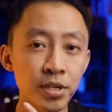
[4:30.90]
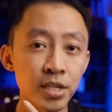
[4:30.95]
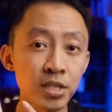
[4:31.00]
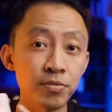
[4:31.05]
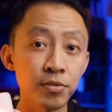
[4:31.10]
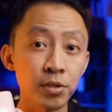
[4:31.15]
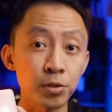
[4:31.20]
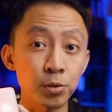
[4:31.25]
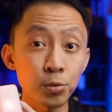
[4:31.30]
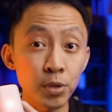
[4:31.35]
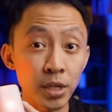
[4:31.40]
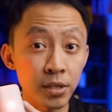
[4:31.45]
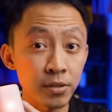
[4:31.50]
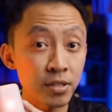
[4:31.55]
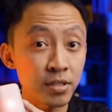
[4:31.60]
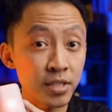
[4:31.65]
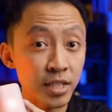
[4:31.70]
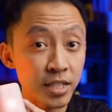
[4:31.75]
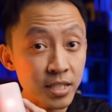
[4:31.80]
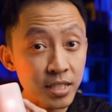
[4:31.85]
runs for
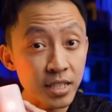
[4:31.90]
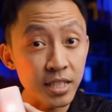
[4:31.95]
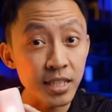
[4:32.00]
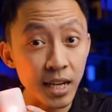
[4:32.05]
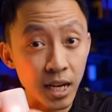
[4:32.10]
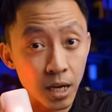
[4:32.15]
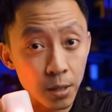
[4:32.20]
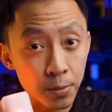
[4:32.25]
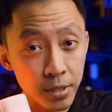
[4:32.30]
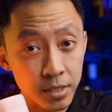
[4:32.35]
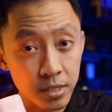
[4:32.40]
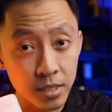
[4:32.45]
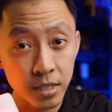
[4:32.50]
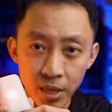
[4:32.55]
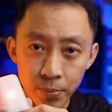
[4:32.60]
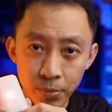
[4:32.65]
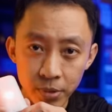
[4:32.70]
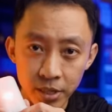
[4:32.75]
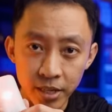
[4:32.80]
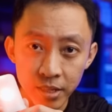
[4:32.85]
260 hours.
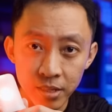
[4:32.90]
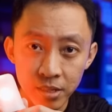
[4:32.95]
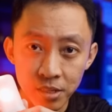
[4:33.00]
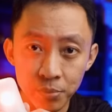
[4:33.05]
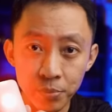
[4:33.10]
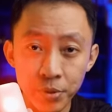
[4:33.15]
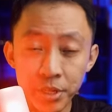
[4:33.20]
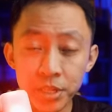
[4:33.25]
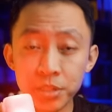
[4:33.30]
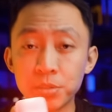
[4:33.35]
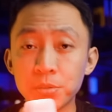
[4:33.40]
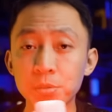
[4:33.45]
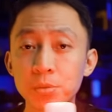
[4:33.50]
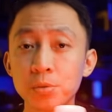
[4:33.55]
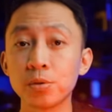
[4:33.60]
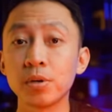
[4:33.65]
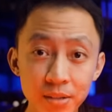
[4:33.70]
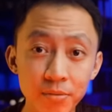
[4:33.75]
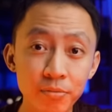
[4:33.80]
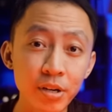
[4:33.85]
Tap again and it brings you
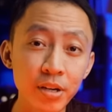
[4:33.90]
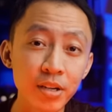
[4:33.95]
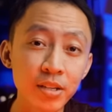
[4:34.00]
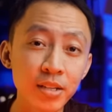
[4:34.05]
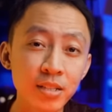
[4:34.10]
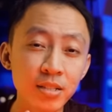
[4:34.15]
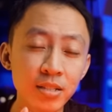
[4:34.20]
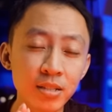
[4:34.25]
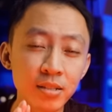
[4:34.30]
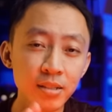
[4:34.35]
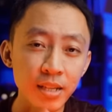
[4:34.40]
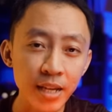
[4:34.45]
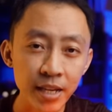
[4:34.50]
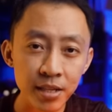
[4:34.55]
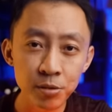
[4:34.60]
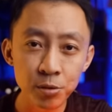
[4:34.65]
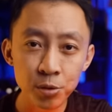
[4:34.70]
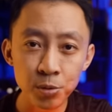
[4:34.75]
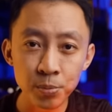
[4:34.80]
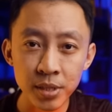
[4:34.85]
to a very decent
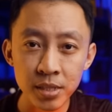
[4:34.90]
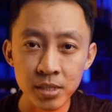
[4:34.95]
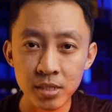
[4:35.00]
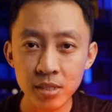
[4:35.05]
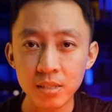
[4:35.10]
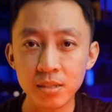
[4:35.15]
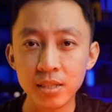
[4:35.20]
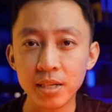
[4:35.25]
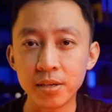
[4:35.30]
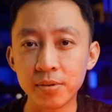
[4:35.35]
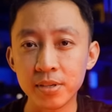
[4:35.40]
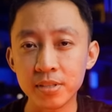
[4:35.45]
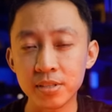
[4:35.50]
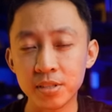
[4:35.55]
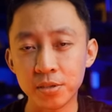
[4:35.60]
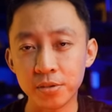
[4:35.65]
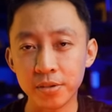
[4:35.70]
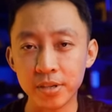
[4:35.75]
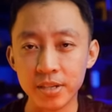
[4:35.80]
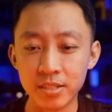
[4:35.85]
10 lumens that runs
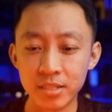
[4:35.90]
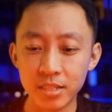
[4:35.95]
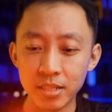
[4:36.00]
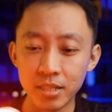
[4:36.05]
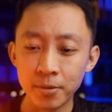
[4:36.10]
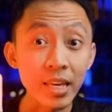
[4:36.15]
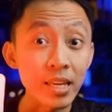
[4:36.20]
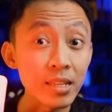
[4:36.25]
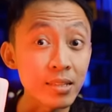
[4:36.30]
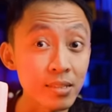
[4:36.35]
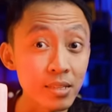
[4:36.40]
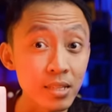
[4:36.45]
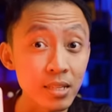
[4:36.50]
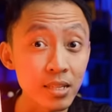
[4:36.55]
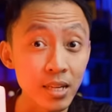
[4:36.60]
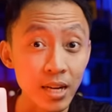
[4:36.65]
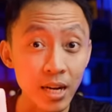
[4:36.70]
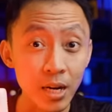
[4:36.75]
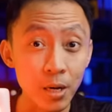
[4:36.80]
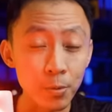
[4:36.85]
a crazy
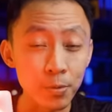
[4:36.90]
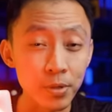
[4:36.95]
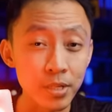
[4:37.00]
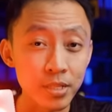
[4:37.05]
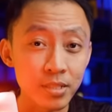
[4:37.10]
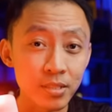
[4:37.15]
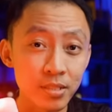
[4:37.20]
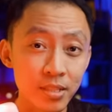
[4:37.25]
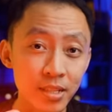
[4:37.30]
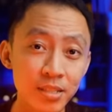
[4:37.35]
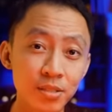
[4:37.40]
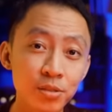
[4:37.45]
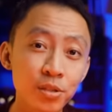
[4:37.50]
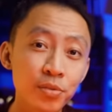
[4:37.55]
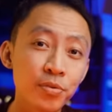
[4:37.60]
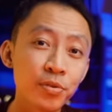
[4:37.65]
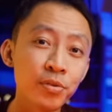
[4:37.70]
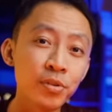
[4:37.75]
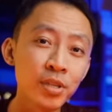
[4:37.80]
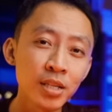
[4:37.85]
80 hours. Okay, so
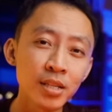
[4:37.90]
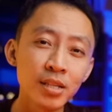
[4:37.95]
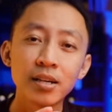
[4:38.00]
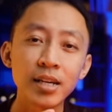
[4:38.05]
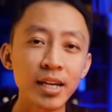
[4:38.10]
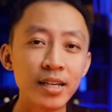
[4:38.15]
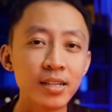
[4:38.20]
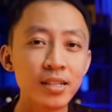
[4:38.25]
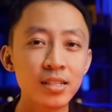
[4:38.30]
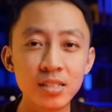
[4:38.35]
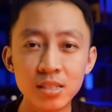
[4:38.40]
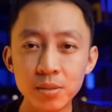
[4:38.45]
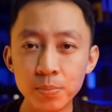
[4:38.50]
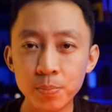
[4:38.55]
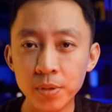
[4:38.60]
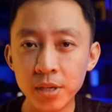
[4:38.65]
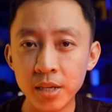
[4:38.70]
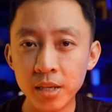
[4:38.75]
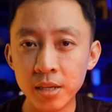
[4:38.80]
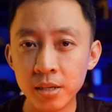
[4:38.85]
if you need light
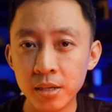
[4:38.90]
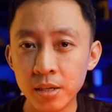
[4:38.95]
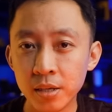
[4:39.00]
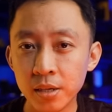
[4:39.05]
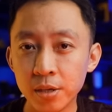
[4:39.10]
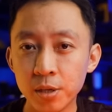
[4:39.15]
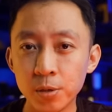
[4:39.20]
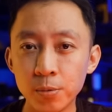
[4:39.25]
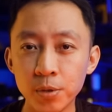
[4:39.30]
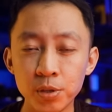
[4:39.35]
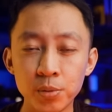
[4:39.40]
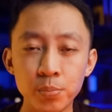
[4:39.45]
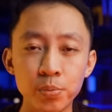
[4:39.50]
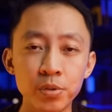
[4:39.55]
discipline, you want to